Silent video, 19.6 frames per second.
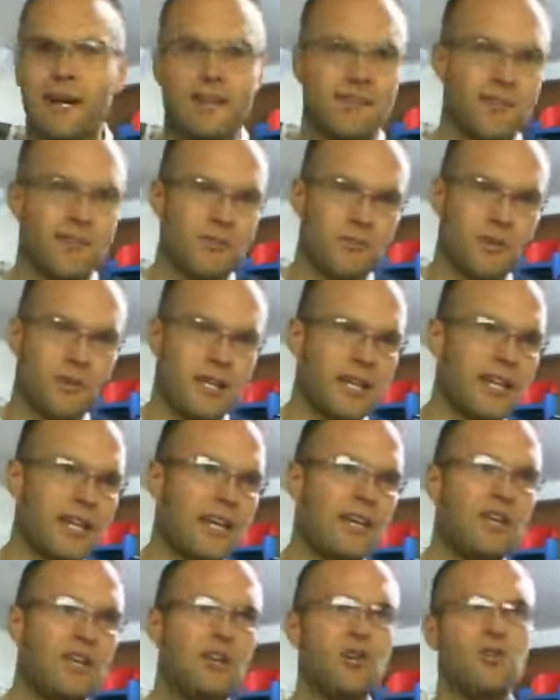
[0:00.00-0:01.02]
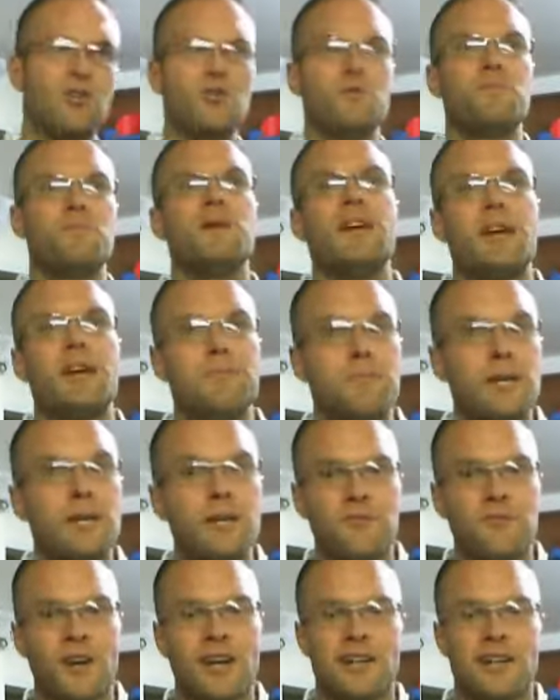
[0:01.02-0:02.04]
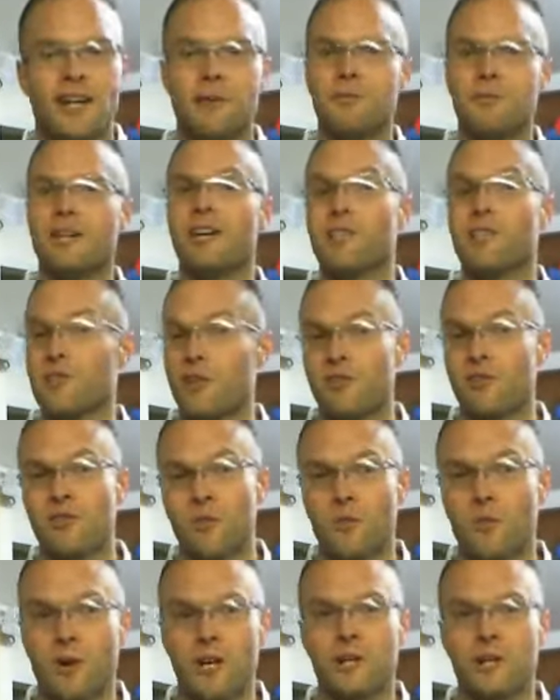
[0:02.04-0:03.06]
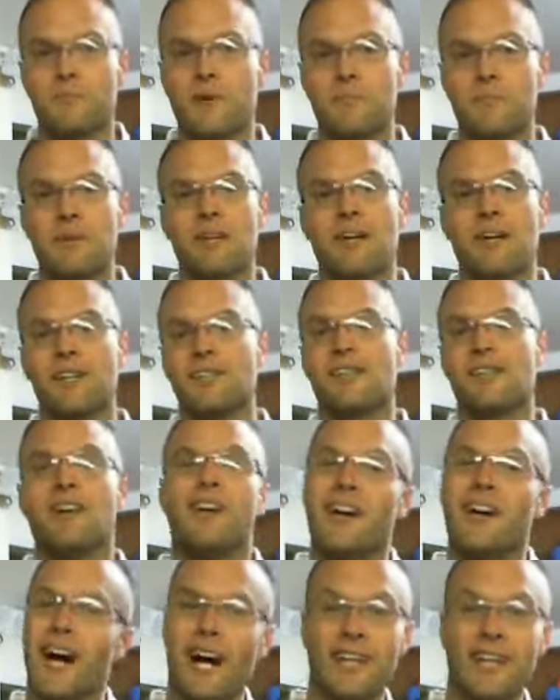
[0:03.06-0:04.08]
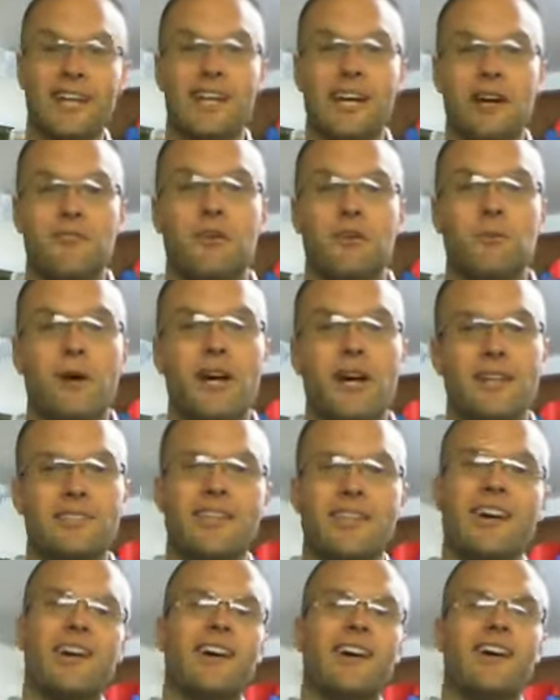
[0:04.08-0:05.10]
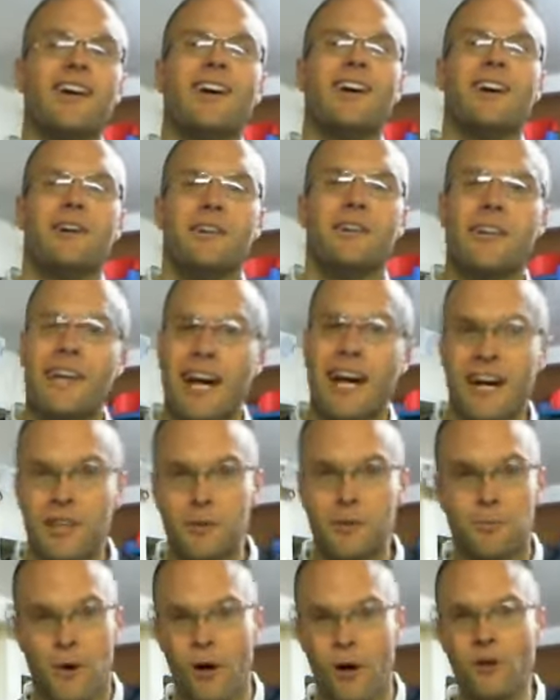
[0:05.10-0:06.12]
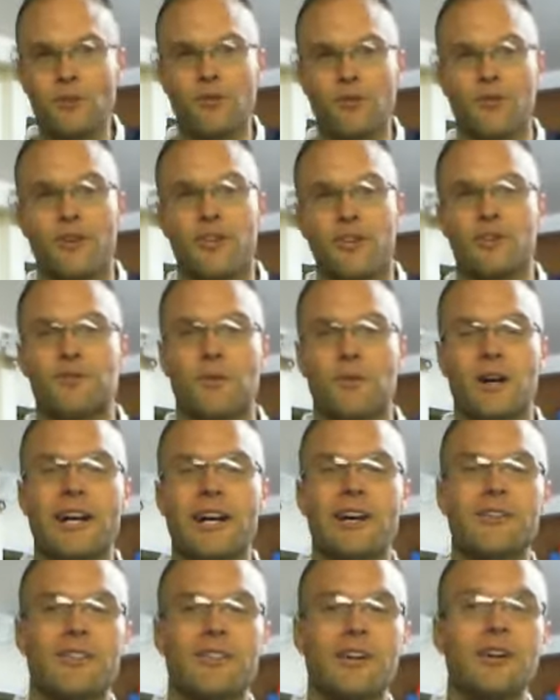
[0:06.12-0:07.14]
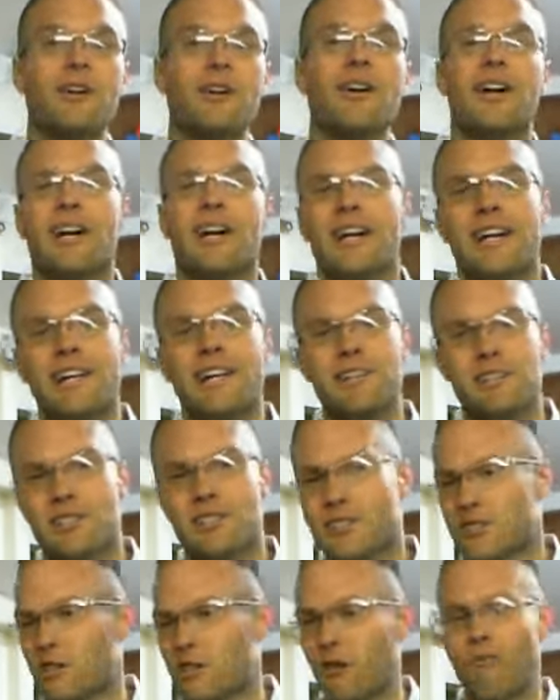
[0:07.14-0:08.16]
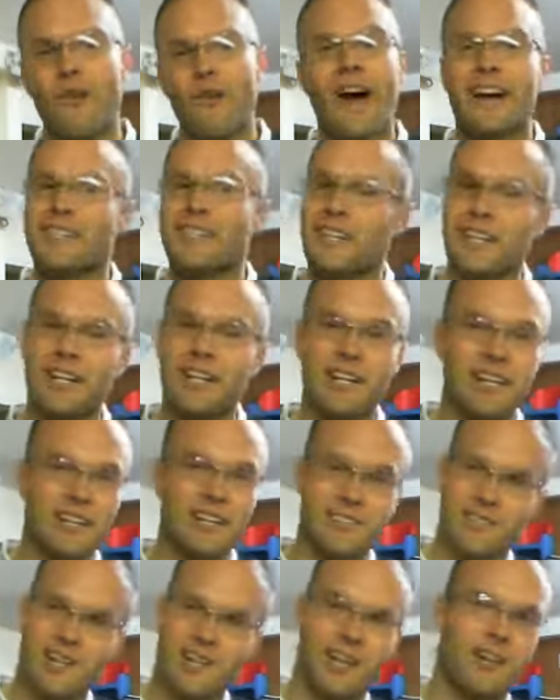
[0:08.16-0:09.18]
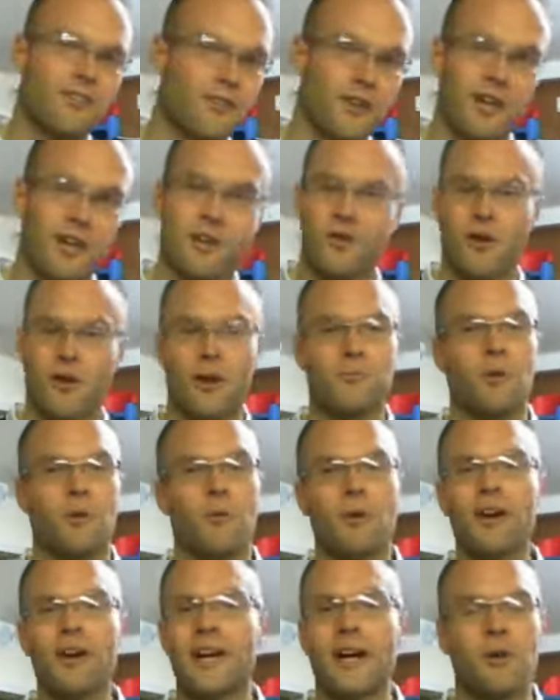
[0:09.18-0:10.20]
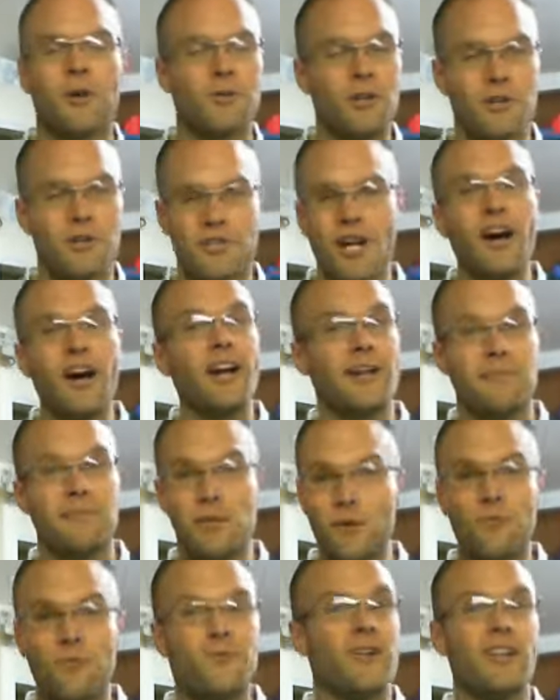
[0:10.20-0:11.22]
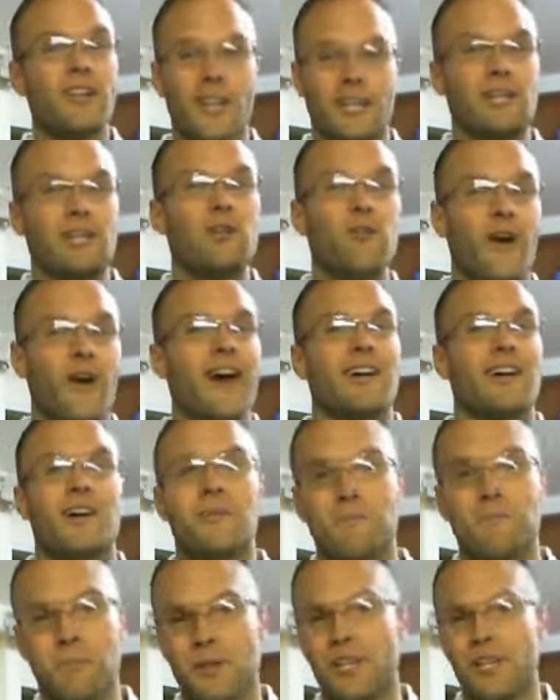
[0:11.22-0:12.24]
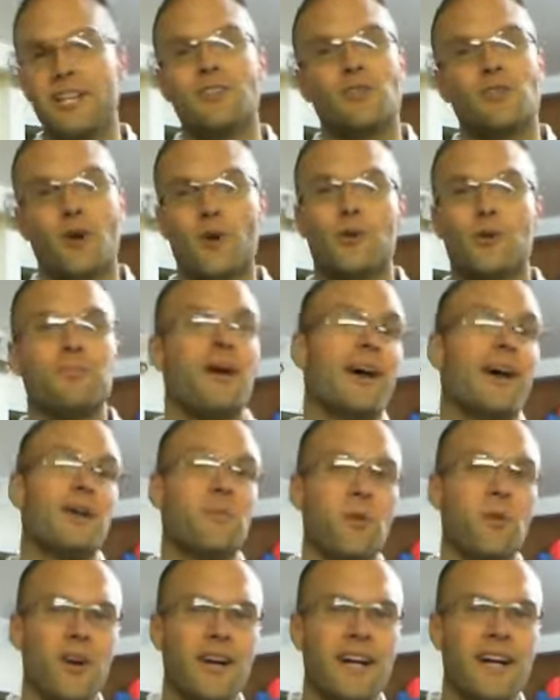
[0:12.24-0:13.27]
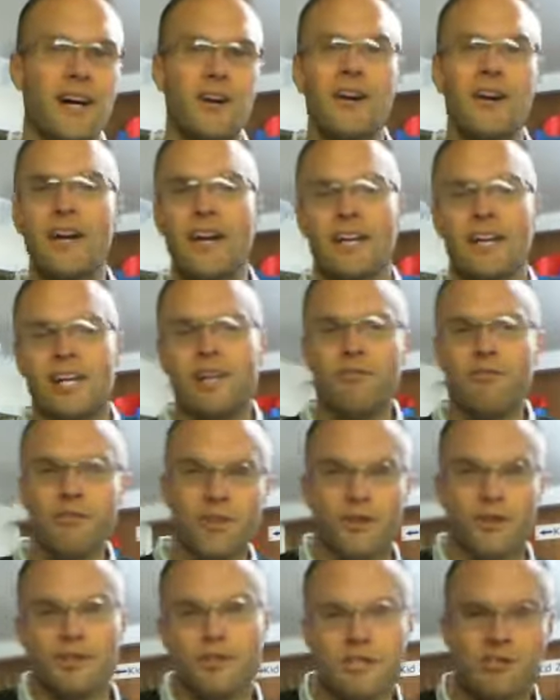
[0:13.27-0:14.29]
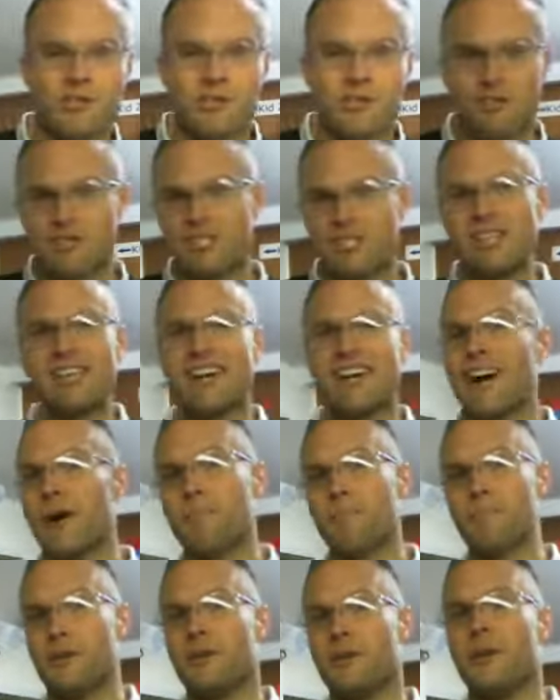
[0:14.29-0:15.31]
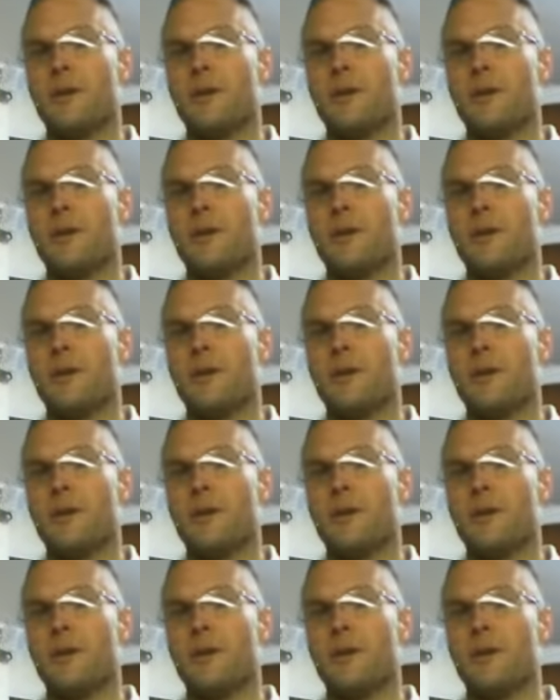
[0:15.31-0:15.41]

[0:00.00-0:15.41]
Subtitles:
really a huge P.A.P fan, not because it doesn't work, but because I like heavy weights. The pros for this workout, though, is the fact that it is an incredible workout. When you're done, I mean, you feel like you've had a complete total body workout, even though this is just the upper